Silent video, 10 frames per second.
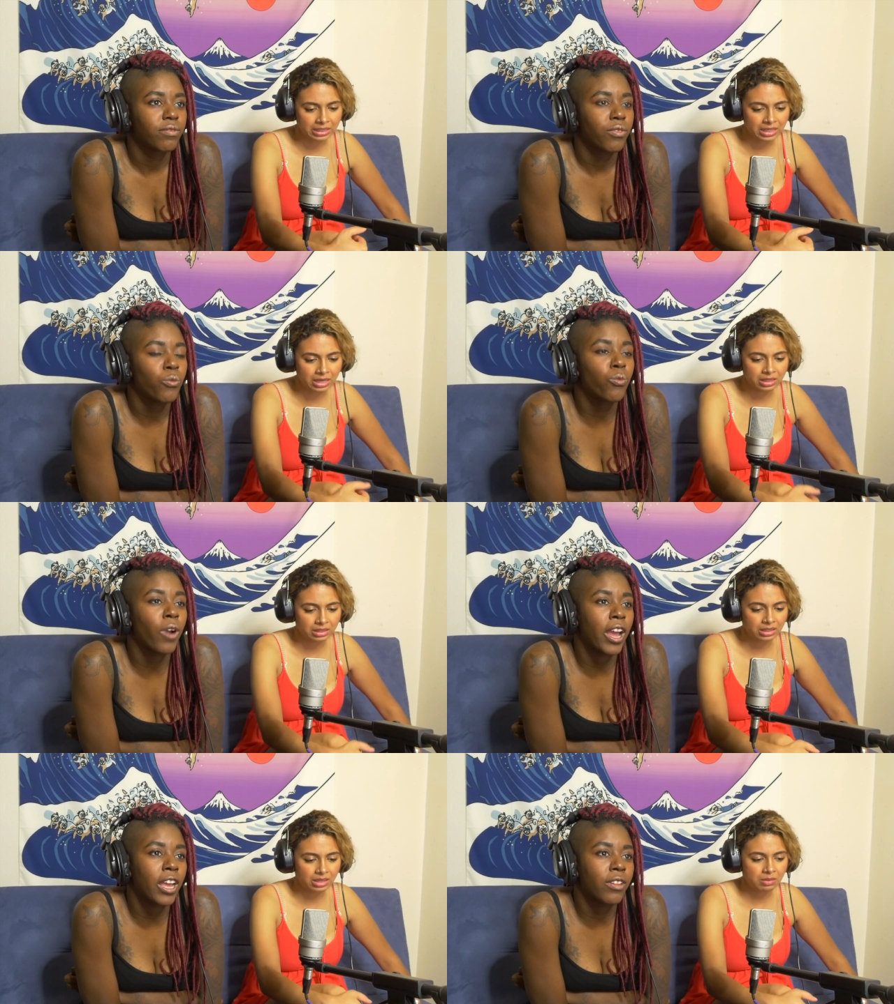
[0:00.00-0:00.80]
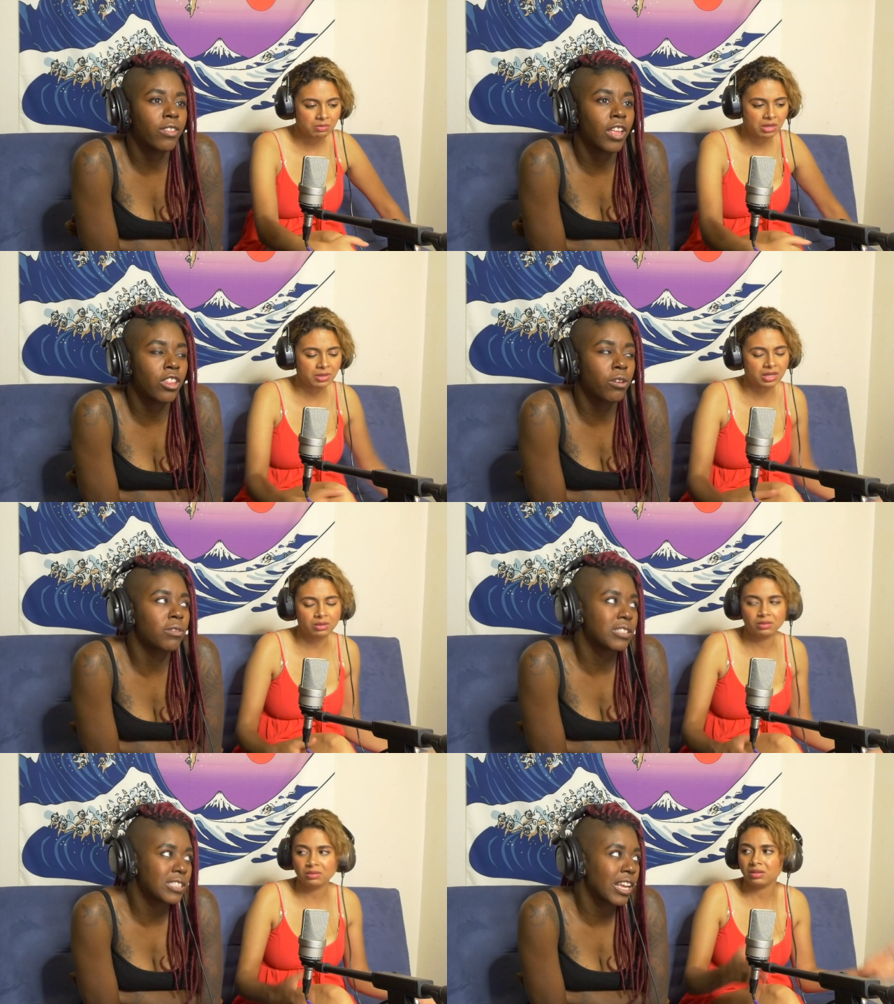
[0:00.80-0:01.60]
Speaker 1: that right that there
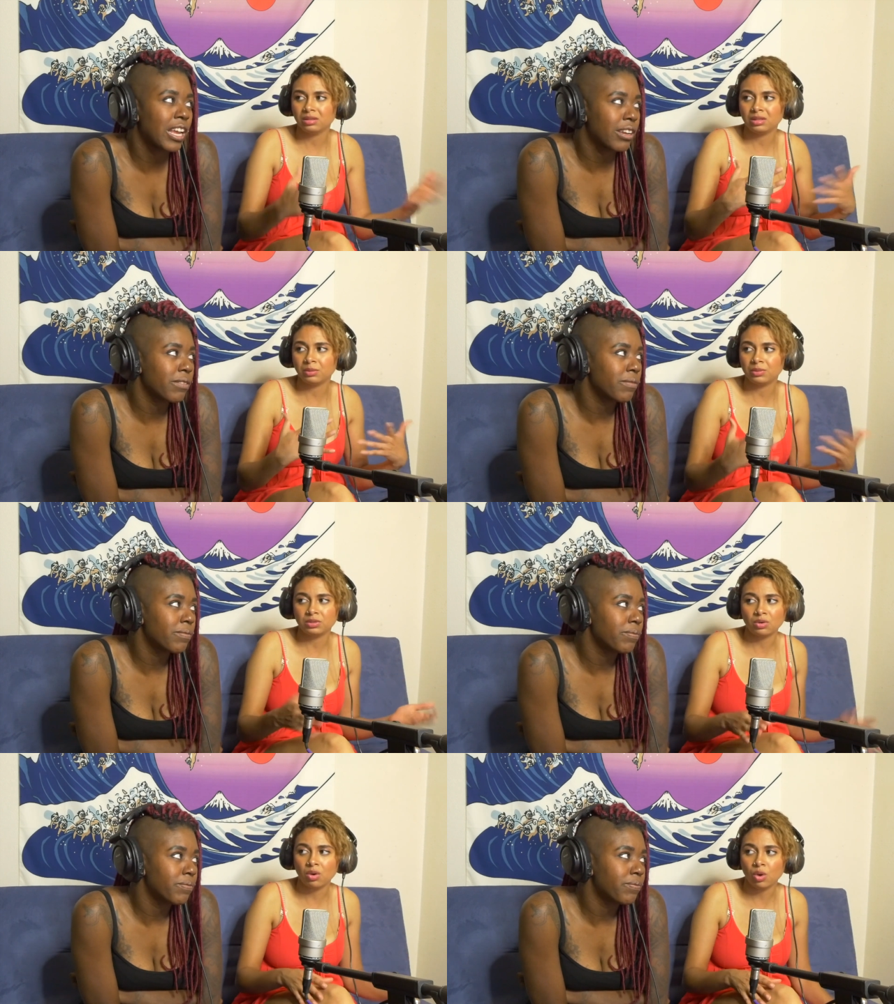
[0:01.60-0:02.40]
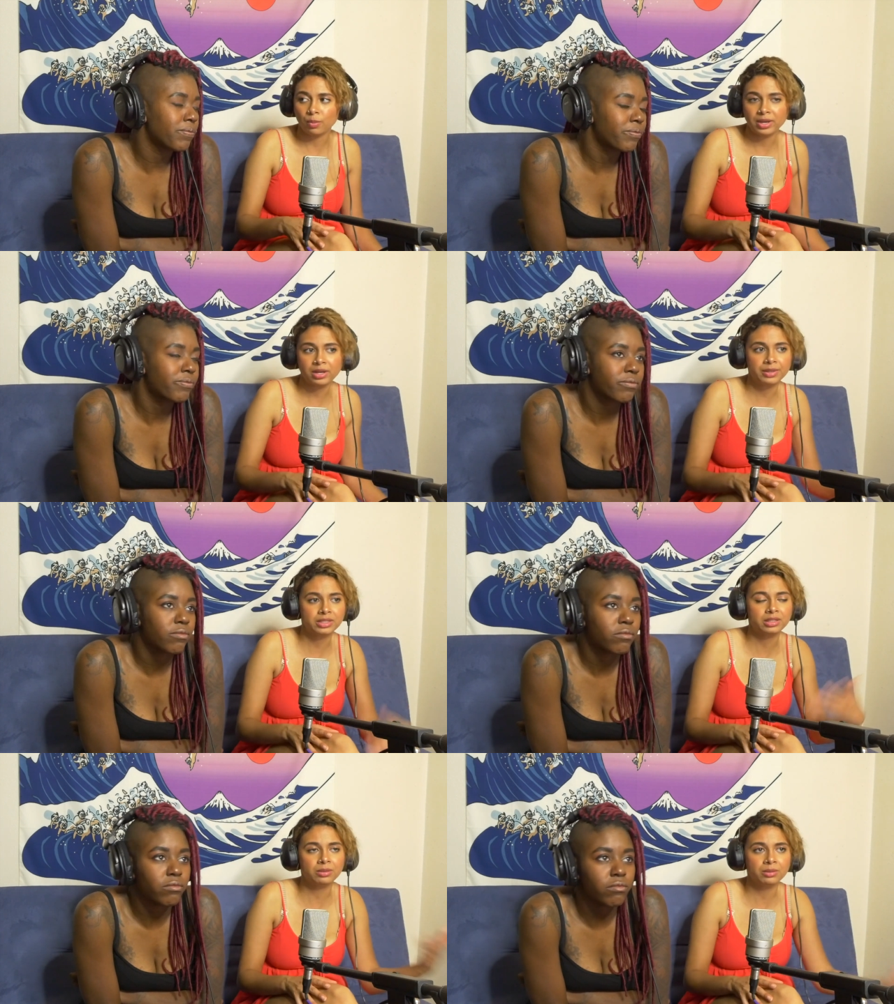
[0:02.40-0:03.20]
was like there was no hope anyways
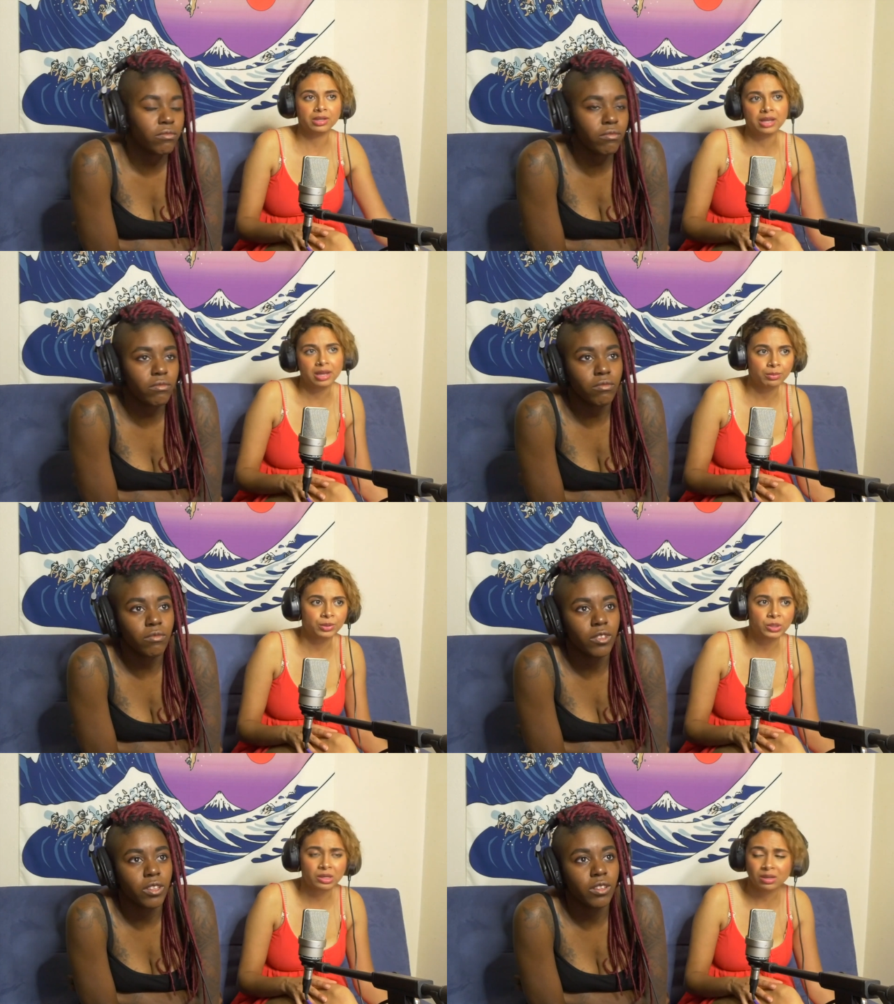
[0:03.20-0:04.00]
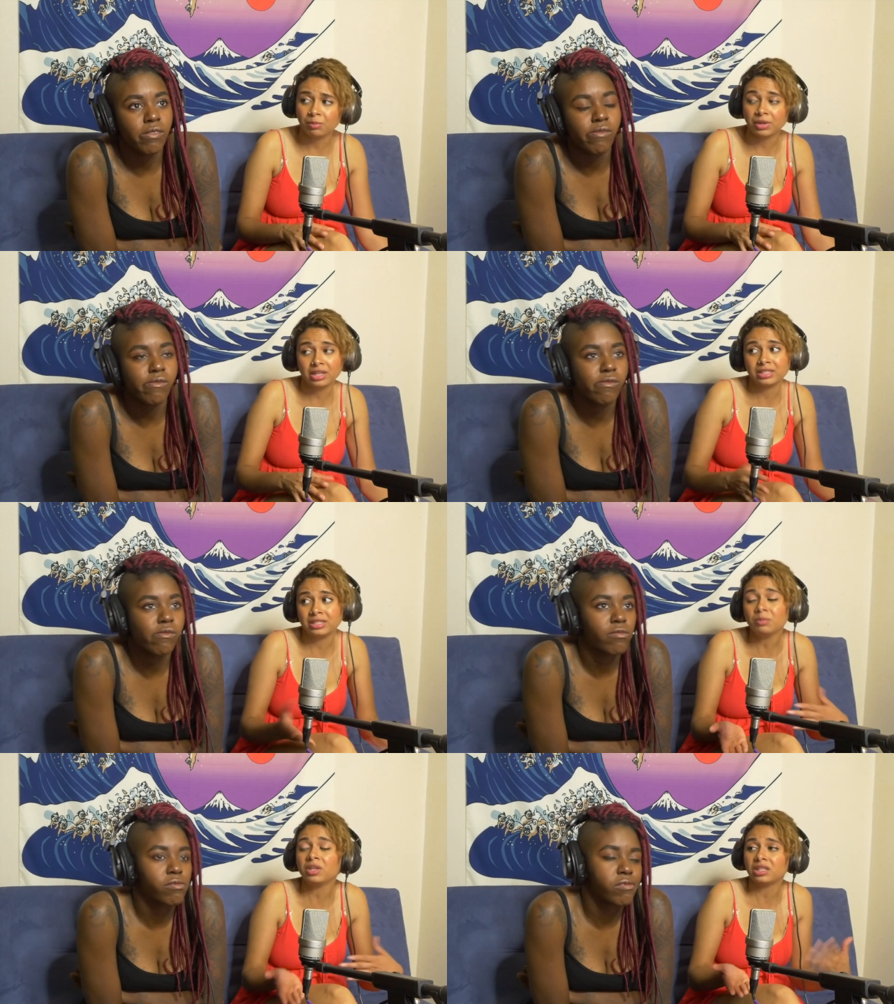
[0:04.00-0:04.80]
that they were going to ambush him but it
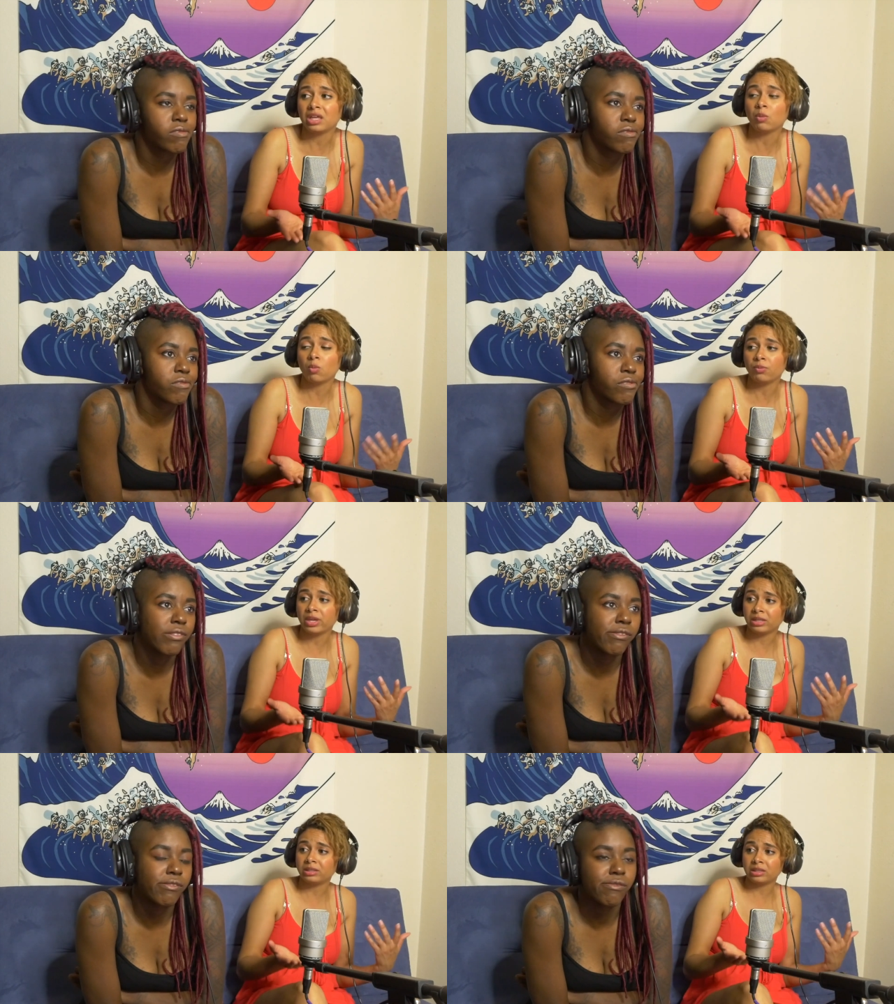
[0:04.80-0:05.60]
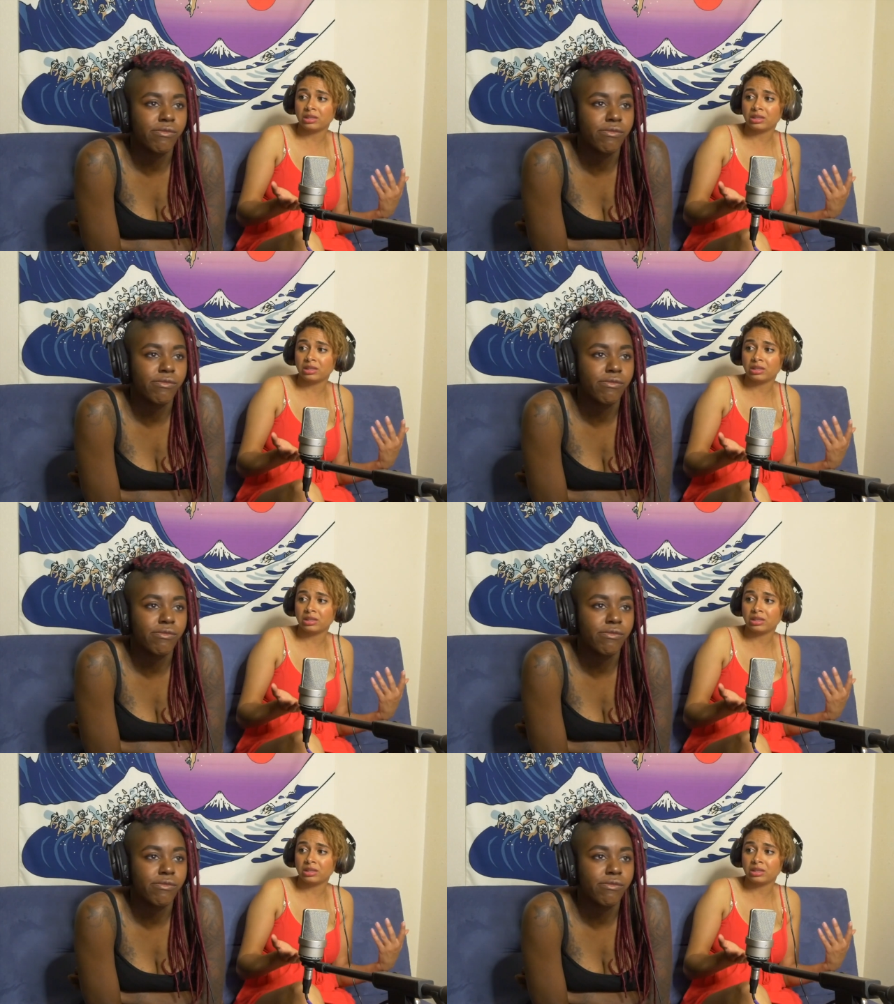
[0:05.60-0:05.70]
seemed like they they